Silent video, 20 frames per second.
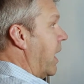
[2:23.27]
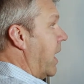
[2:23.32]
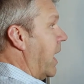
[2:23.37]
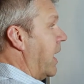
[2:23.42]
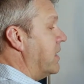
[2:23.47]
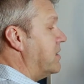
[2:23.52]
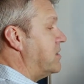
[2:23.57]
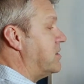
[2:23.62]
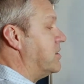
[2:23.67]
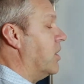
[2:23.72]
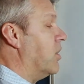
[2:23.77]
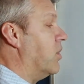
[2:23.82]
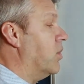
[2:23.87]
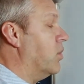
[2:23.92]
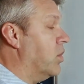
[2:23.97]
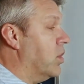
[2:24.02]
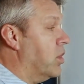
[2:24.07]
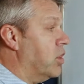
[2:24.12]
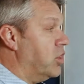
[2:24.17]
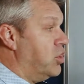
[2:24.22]
And
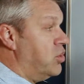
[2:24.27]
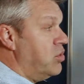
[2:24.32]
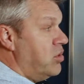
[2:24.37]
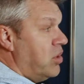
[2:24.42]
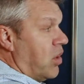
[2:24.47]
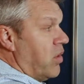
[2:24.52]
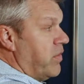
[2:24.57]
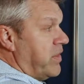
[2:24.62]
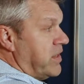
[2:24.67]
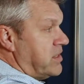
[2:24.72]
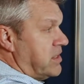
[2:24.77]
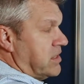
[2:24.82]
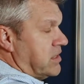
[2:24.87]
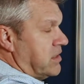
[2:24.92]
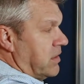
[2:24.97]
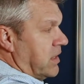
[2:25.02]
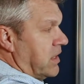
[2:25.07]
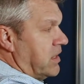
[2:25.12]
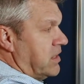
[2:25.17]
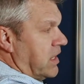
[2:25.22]
so you know this
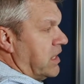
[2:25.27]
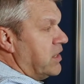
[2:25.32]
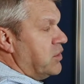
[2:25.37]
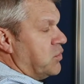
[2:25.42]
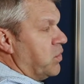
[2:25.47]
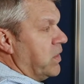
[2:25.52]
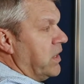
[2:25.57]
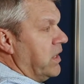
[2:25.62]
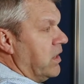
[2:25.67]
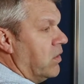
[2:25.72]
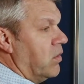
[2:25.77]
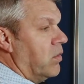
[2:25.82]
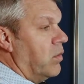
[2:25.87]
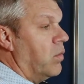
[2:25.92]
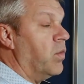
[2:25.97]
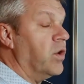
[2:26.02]
is real.